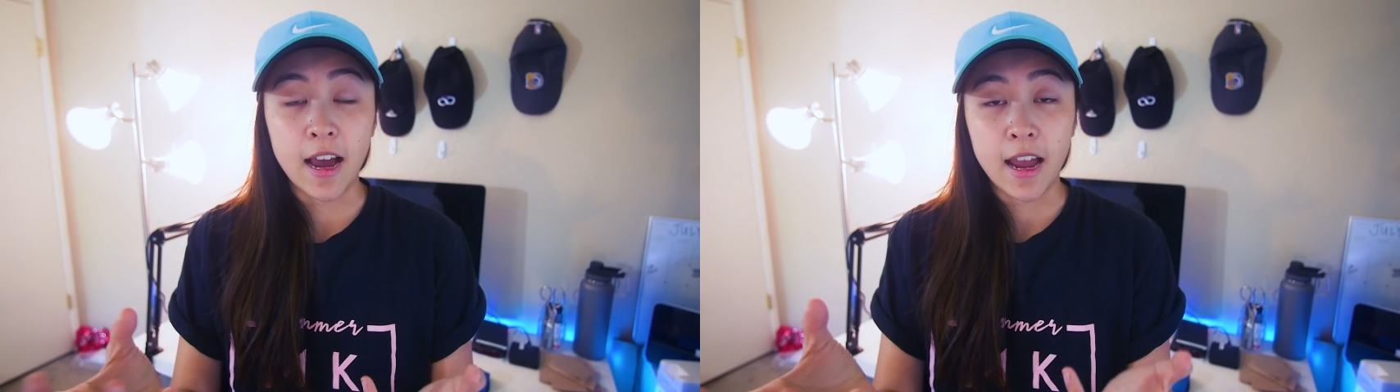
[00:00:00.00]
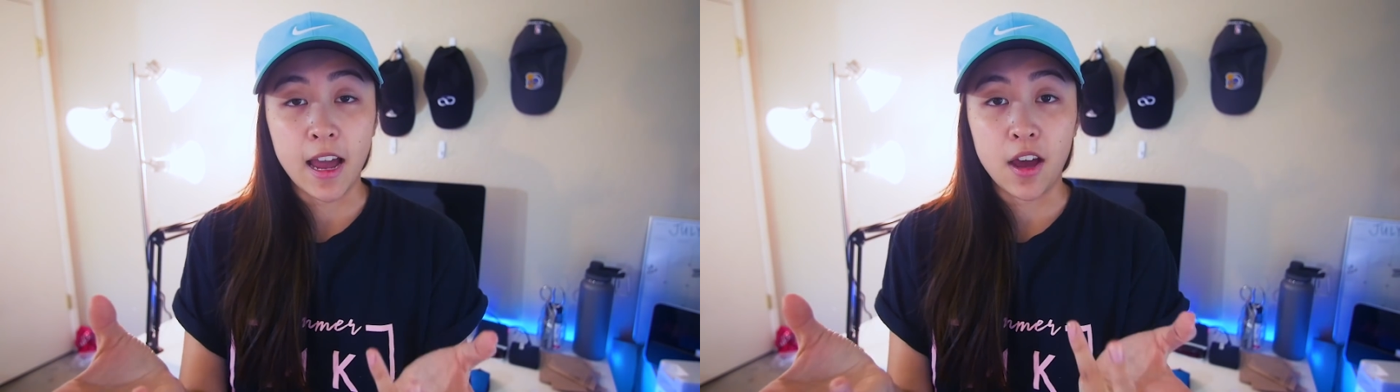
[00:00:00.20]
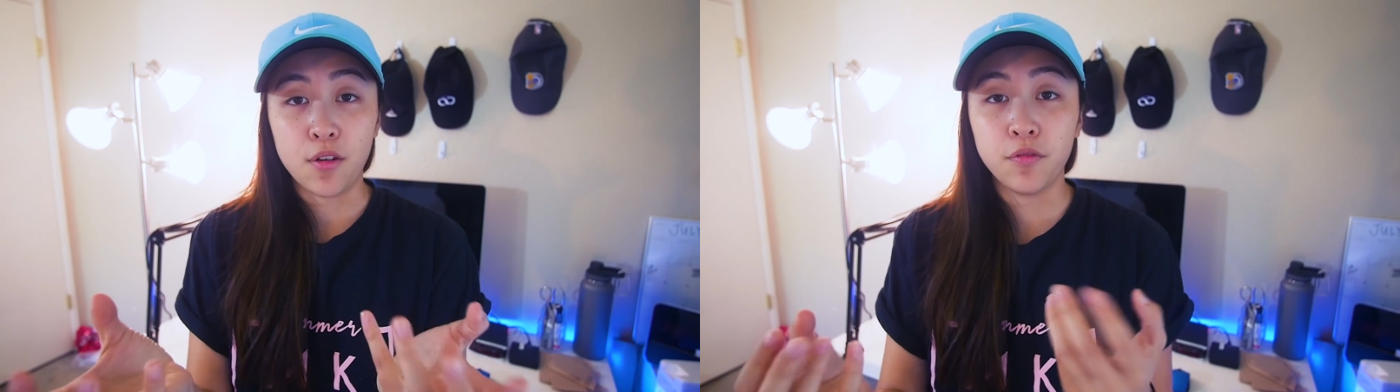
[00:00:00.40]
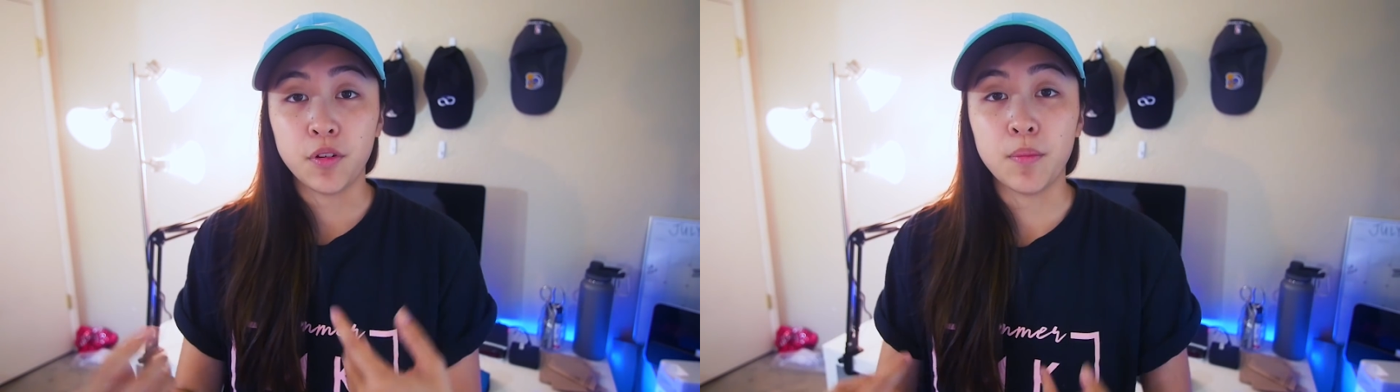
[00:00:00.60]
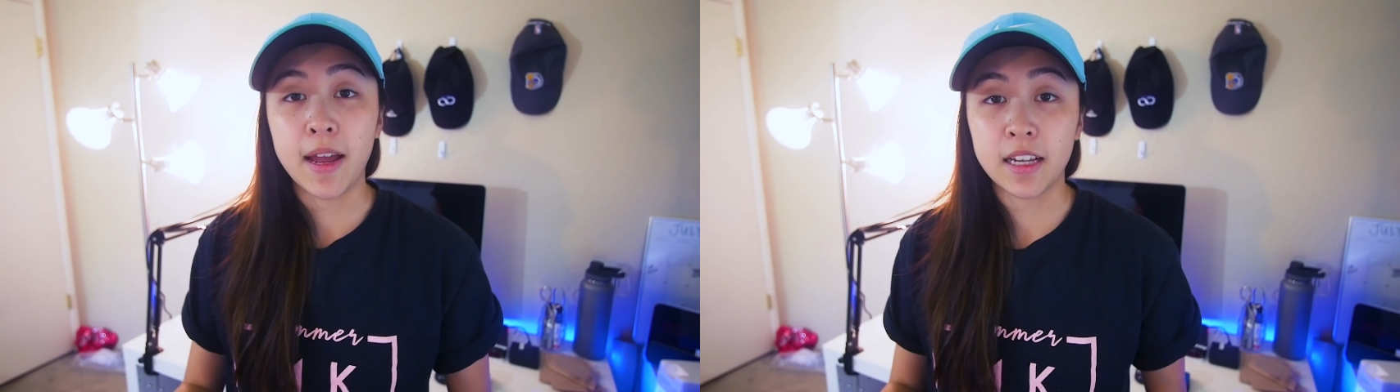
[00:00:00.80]
I have
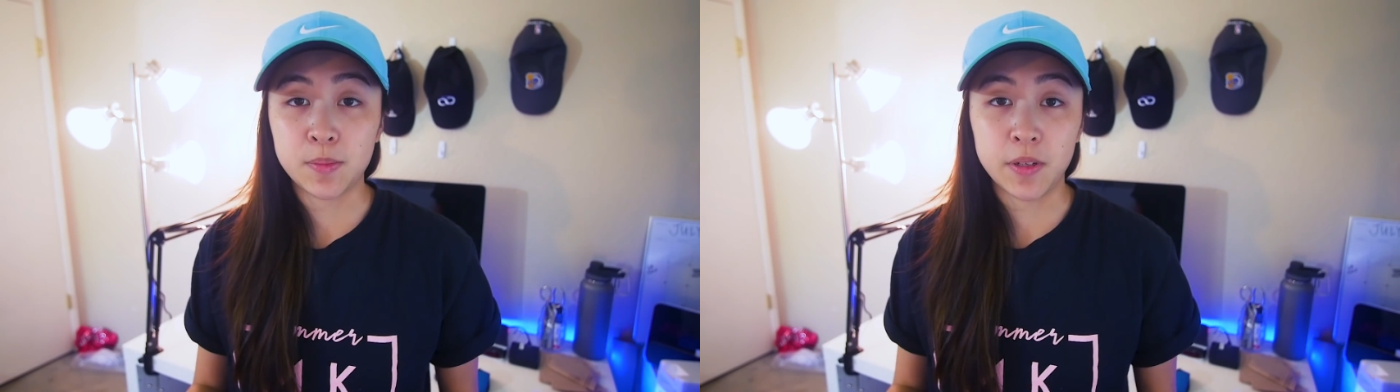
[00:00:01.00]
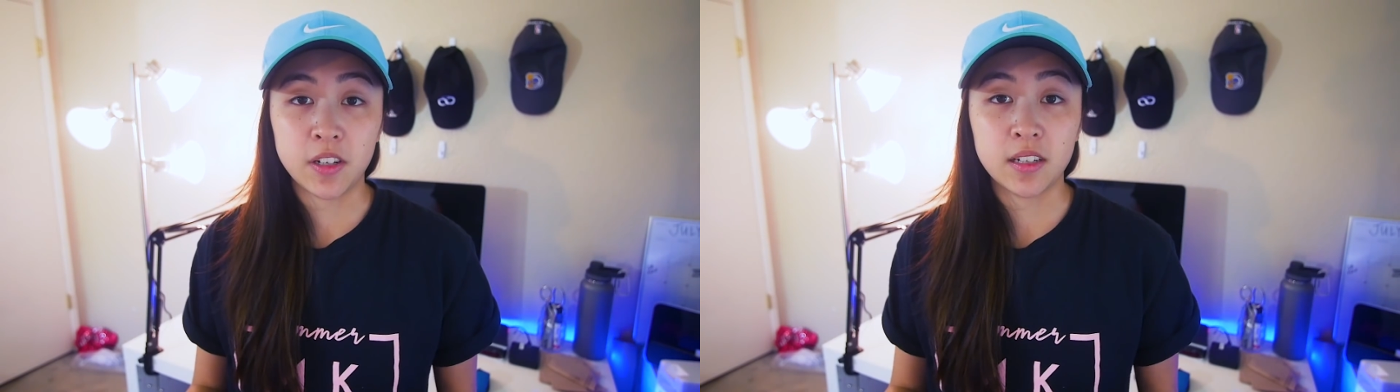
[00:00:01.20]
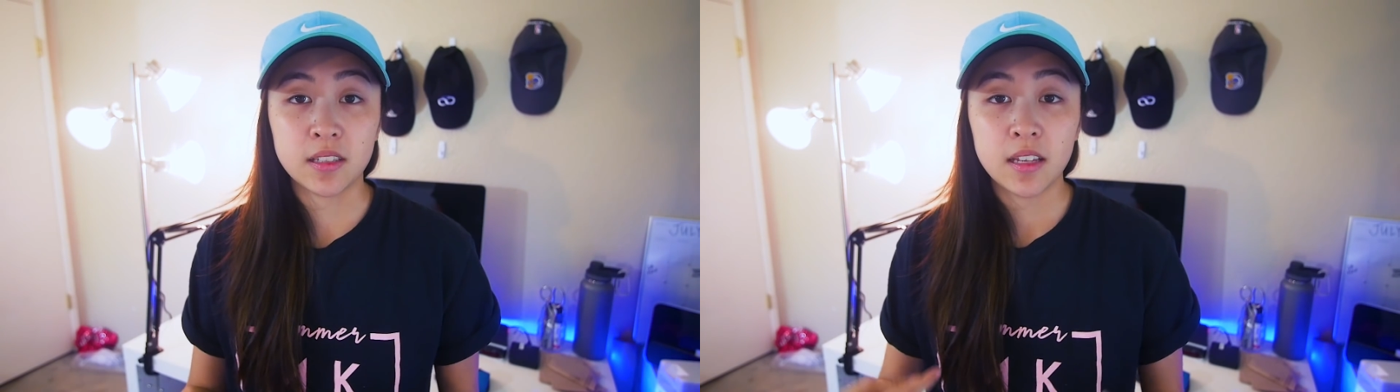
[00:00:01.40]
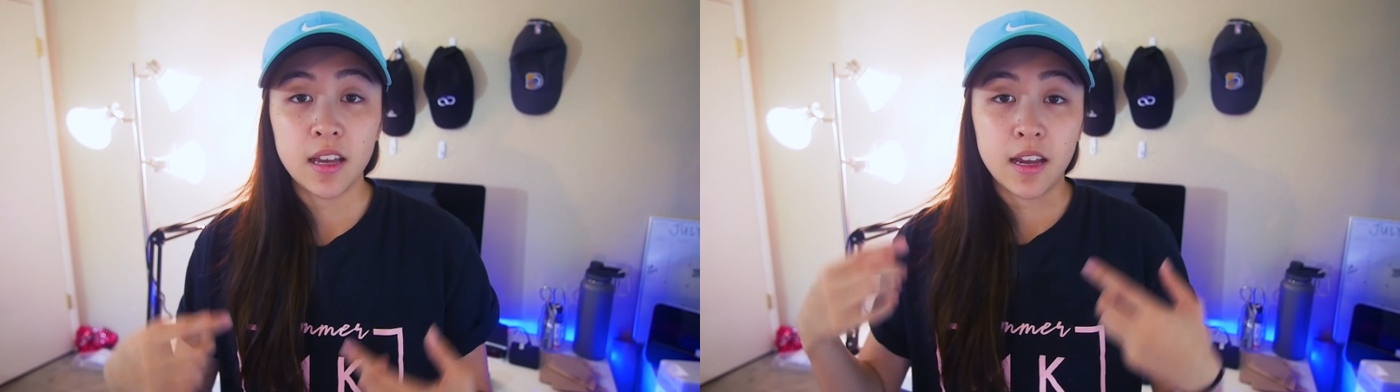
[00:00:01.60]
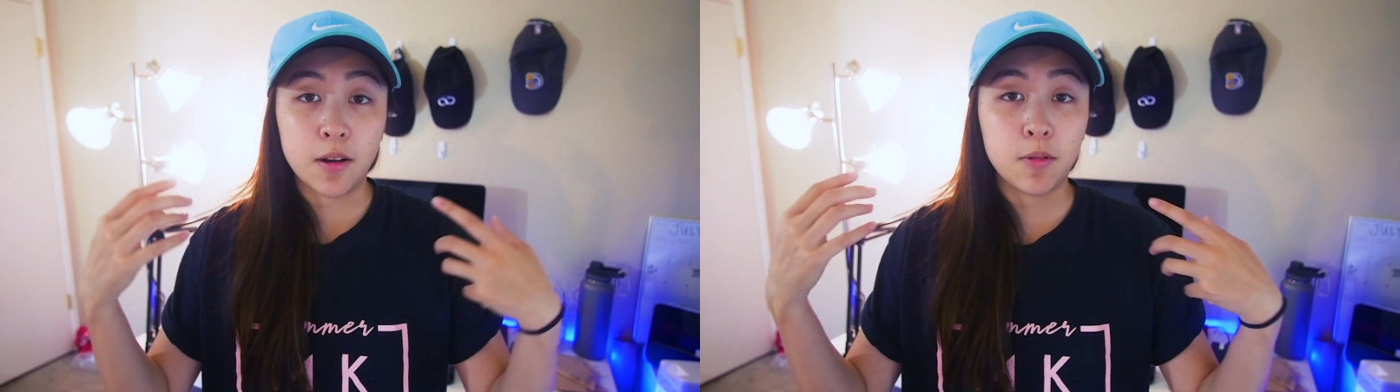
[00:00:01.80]
from my experience,
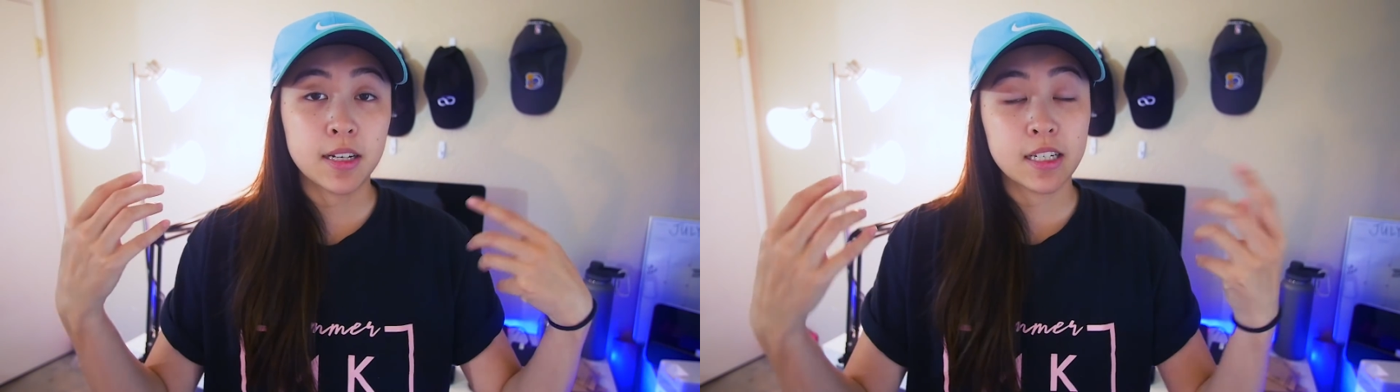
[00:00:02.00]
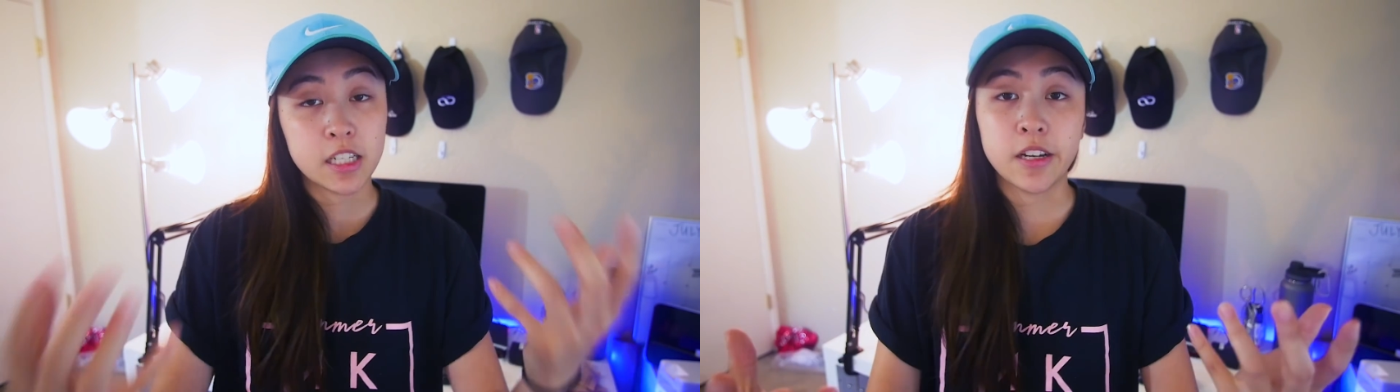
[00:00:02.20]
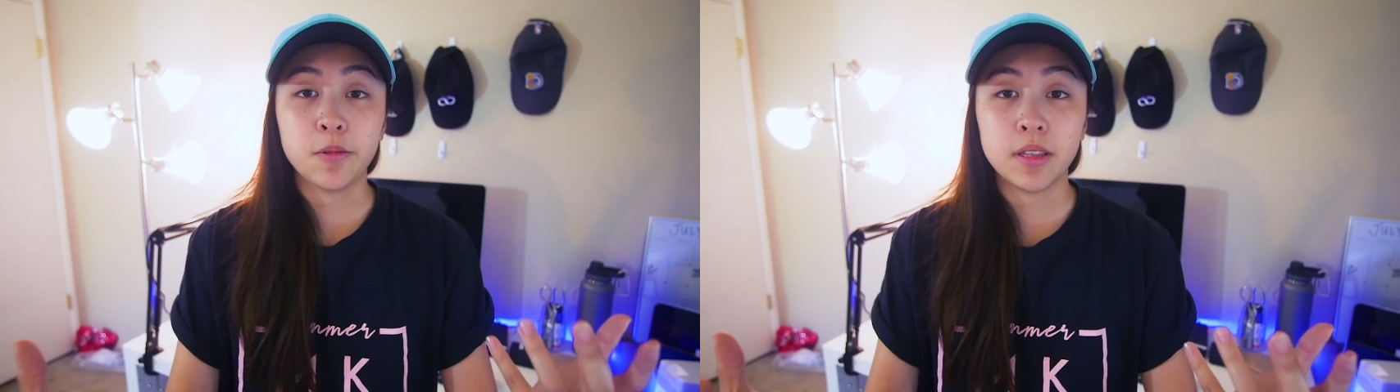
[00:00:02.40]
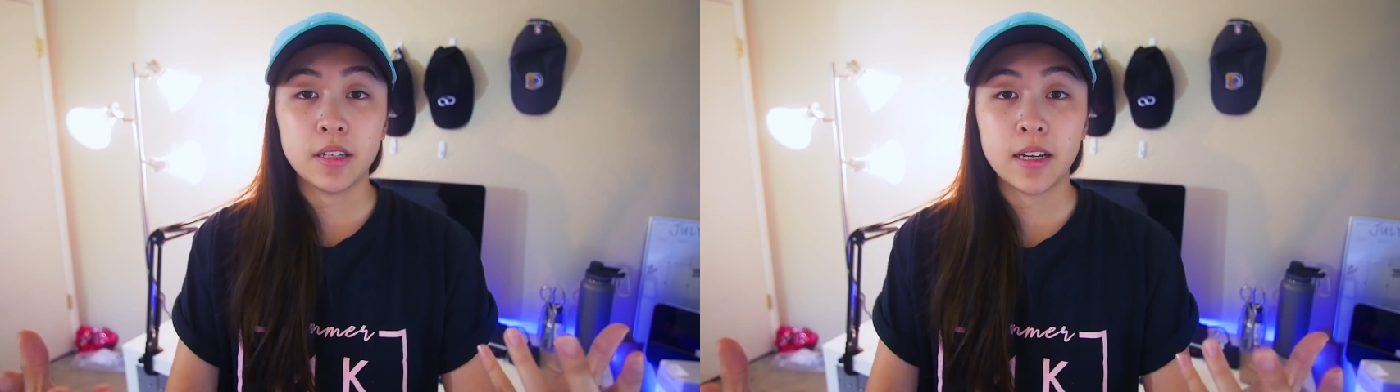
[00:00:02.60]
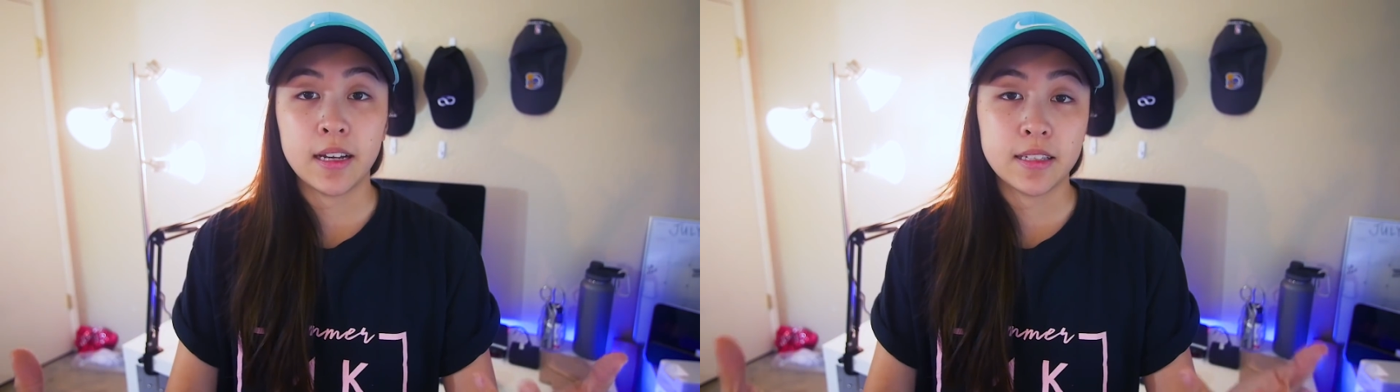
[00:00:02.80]
and I wanted to share it with
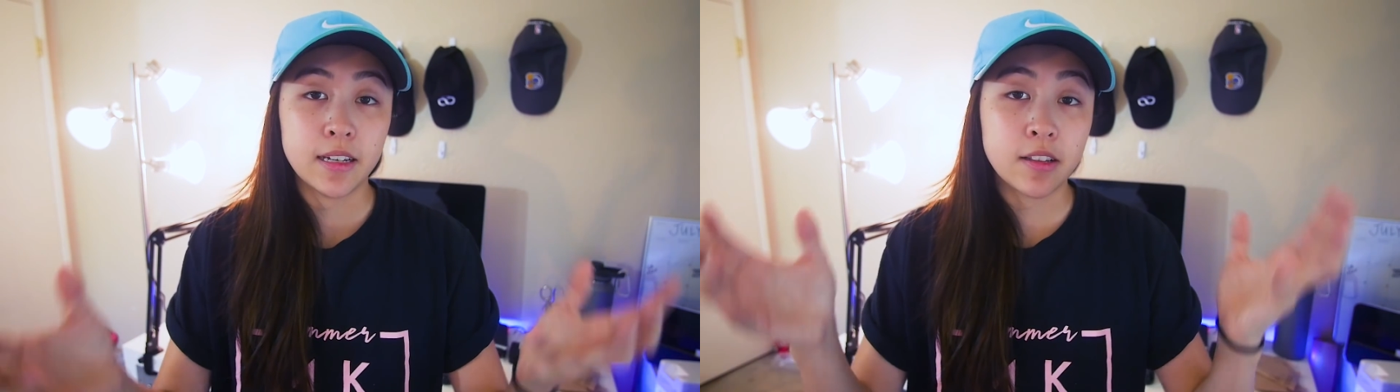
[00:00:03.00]
you guys.